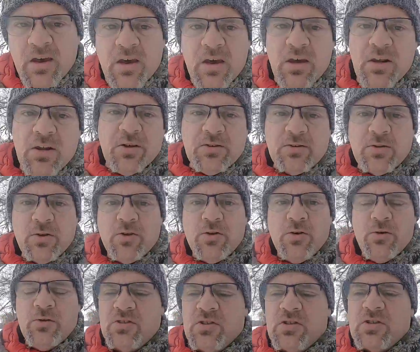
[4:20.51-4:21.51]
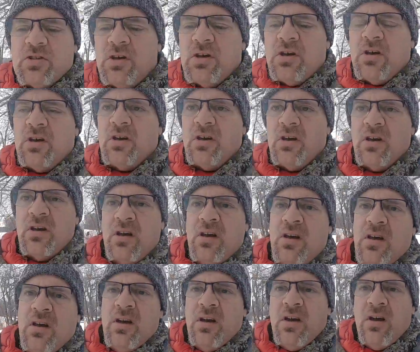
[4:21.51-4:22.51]
It also shoots
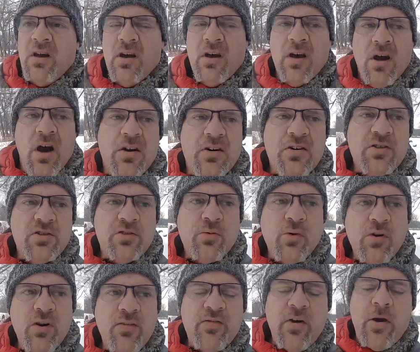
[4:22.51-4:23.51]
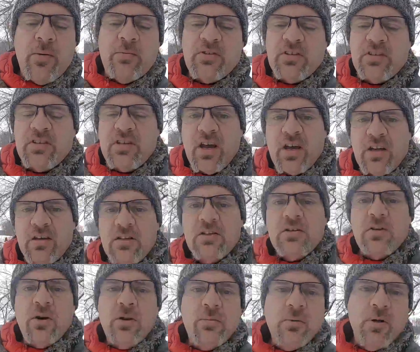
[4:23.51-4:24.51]
120 frames a second
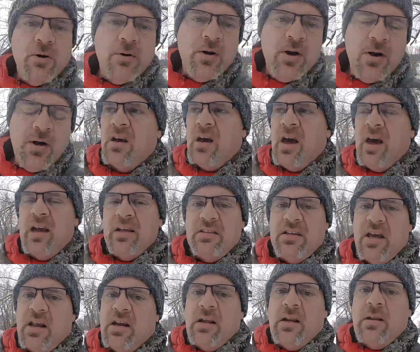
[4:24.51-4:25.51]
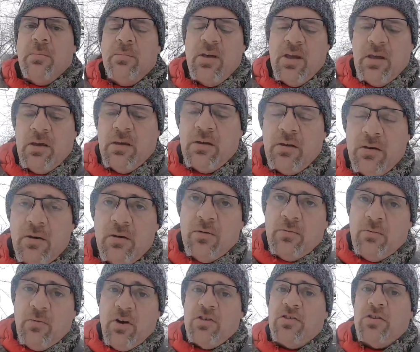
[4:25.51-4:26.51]
slow-mo at 1080p,
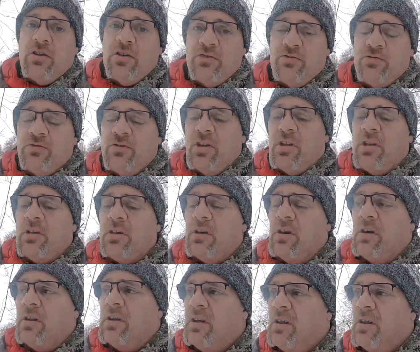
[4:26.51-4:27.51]
which is really good.